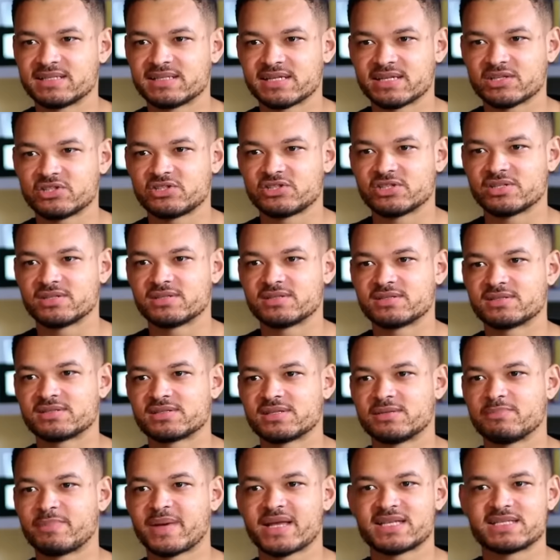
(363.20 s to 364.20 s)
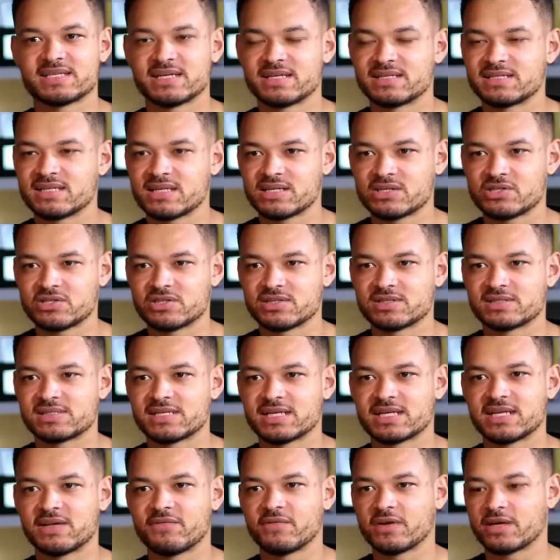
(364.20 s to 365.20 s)
addictions and betting addictions
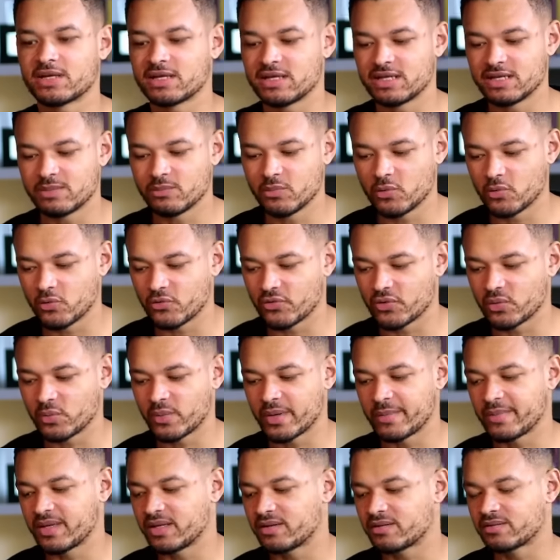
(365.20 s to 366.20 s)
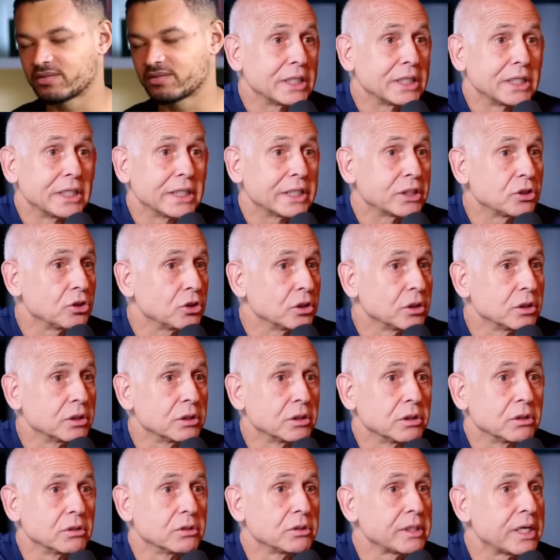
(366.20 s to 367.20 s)
significantly more than women.
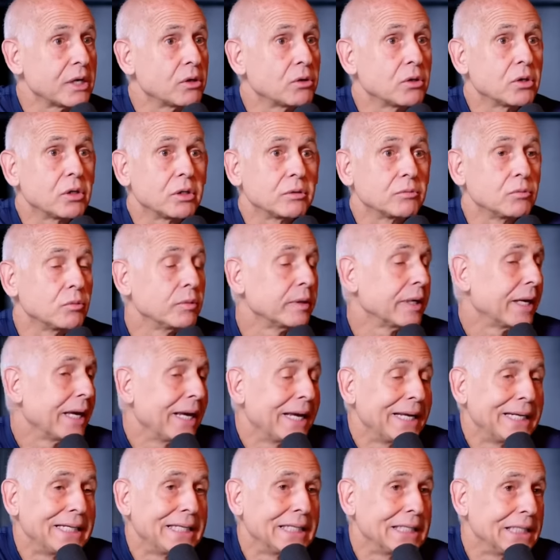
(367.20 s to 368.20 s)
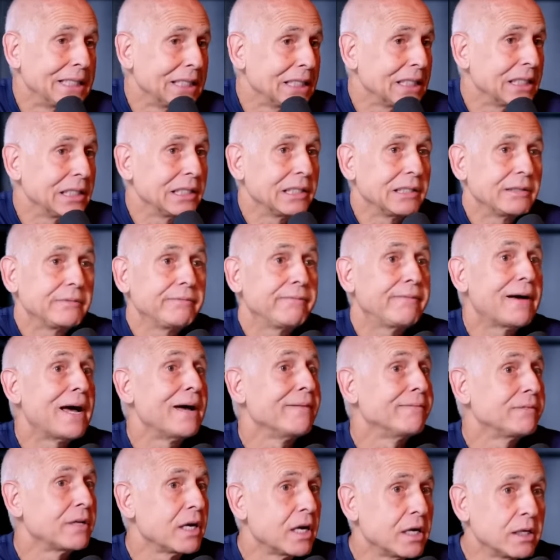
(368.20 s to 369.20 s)
addictions, alcohol, ADD,
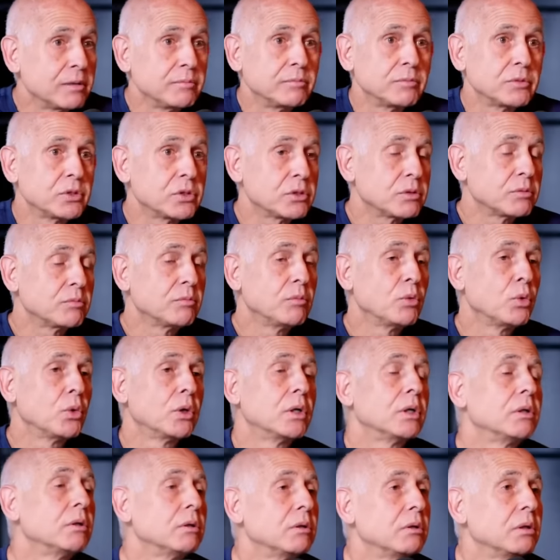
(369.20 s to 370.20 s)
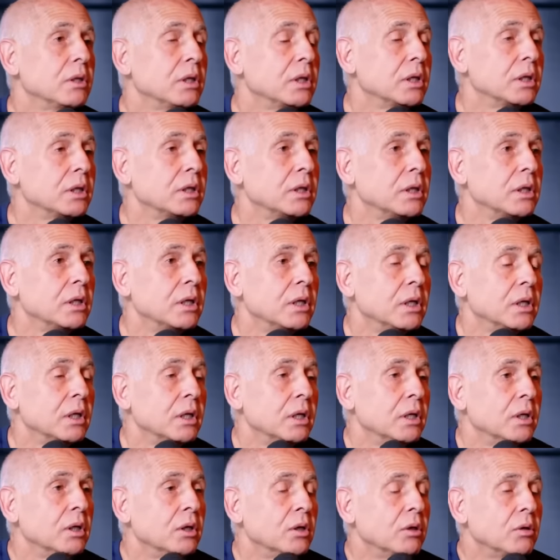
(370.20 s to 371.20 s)
5 times more than
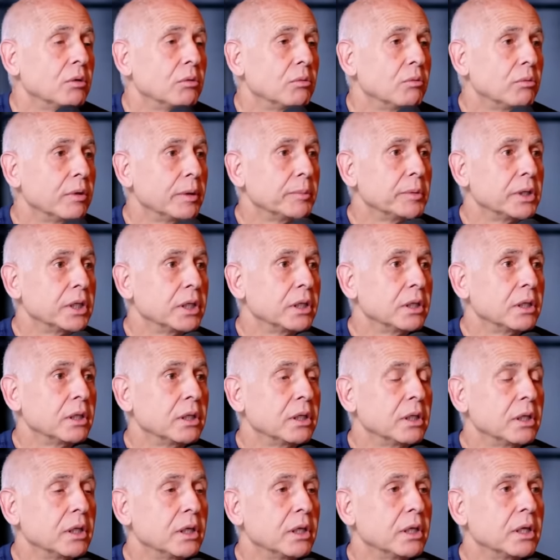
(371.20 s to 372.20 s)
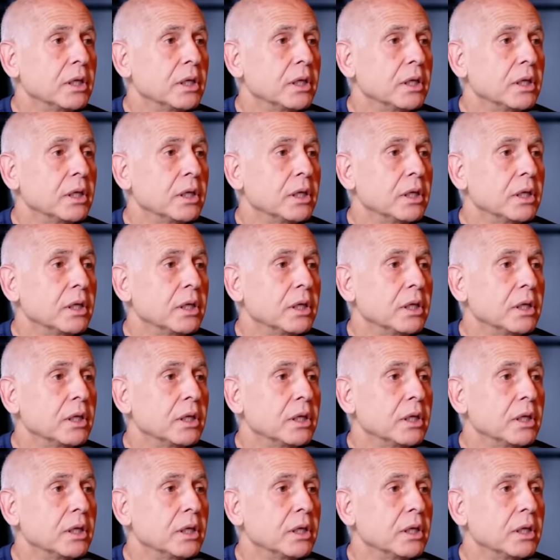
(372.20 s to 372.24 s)
women.